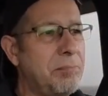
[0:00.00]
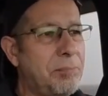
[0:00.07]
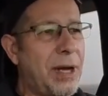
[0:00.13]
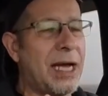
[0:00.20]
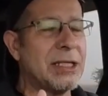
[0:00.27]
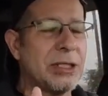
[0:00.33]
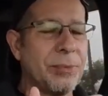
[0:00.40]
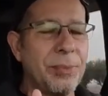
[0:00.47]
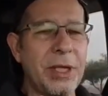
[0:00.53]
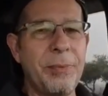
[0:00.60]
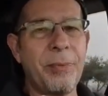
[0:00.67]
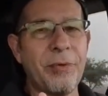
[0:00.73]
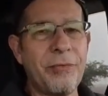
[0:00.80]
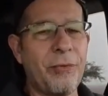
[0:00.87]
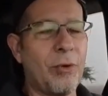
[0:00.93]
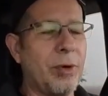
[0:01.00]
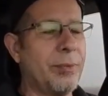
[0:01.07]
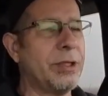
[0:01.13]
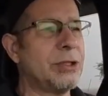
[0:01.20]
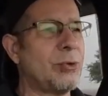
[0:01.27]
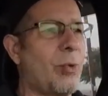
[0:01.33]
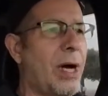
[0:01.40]
possibly
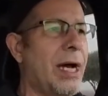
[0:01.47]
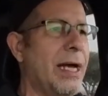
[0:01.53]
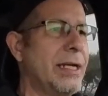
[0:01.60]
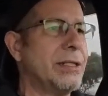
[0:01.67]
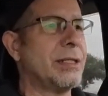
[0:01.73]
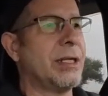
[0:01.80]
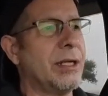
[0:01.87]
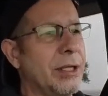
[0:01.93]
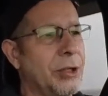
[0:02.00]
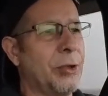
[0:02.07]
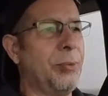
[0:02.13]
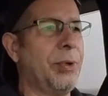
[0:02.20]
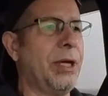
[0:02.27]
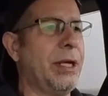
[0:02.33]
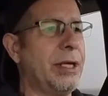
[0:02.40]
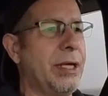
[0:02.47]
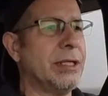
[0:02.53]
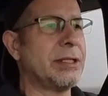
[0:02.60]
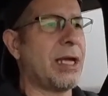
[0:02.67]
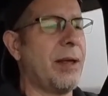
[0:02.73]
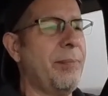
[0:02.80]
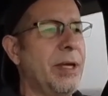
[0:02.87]
performance wise a little bit,
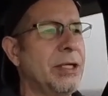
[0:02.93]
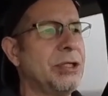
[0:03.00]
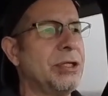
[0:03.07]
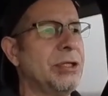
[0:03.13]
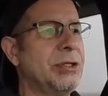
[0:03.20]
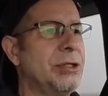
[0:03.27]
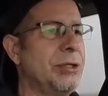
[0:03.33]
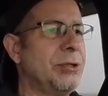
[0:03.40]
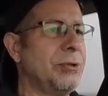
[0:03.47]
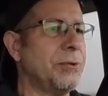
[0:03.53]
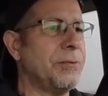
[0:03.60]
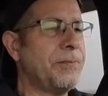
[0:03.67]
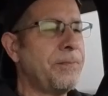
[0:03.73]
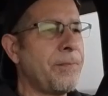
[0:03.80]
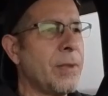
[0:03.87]
as I mentioned too.